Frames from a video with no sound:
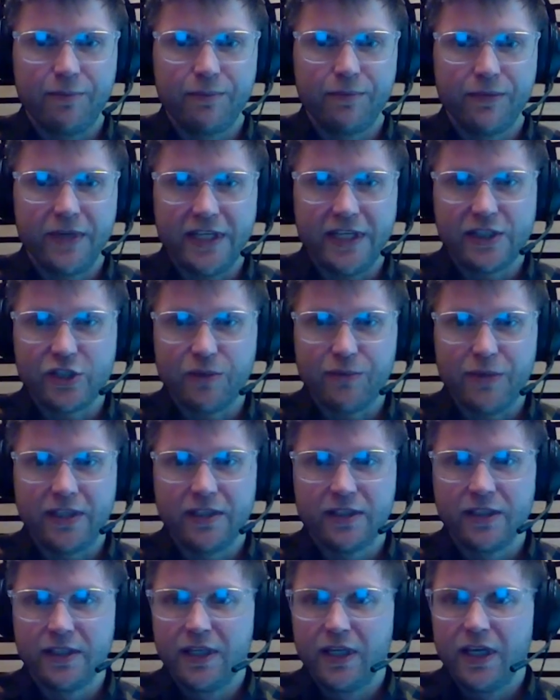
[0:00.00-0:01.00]
is
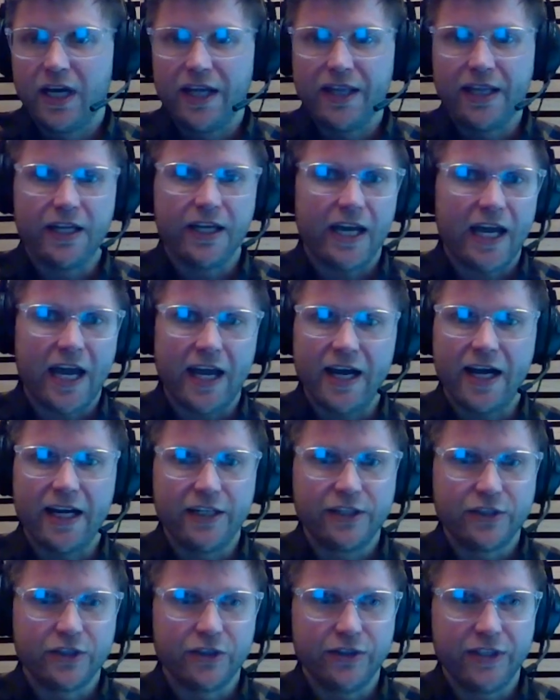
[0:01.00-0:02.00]
coming. I think AI
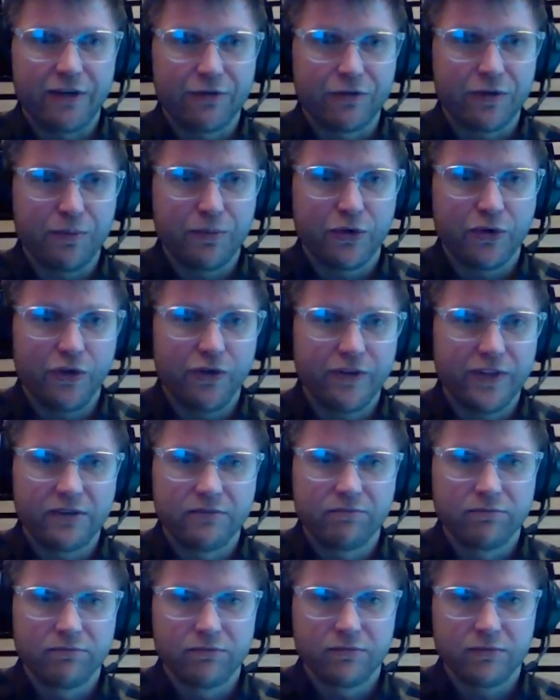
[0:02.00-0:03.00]
is only ever improving.
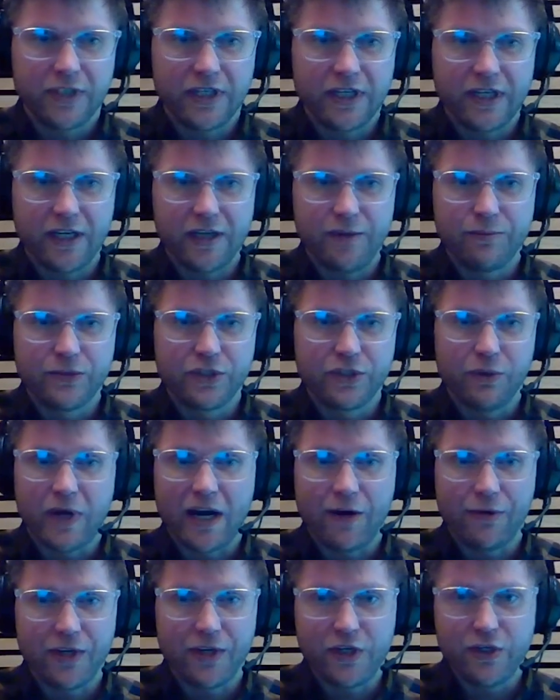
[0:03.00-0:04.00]
So
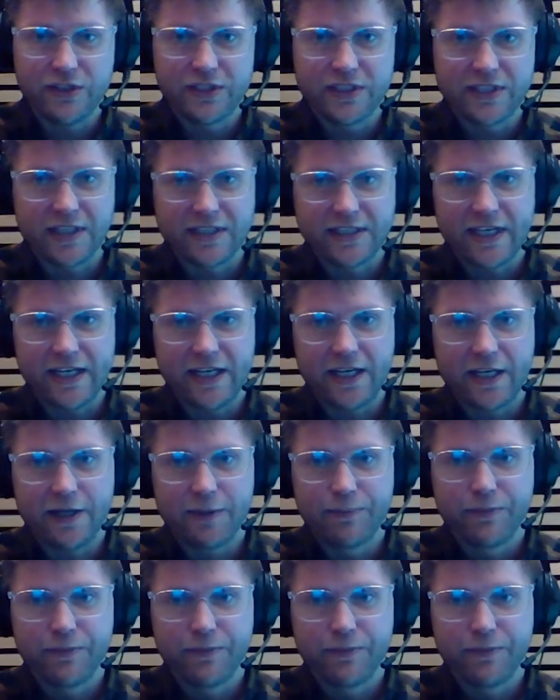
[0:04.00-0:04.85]
how it uses that data,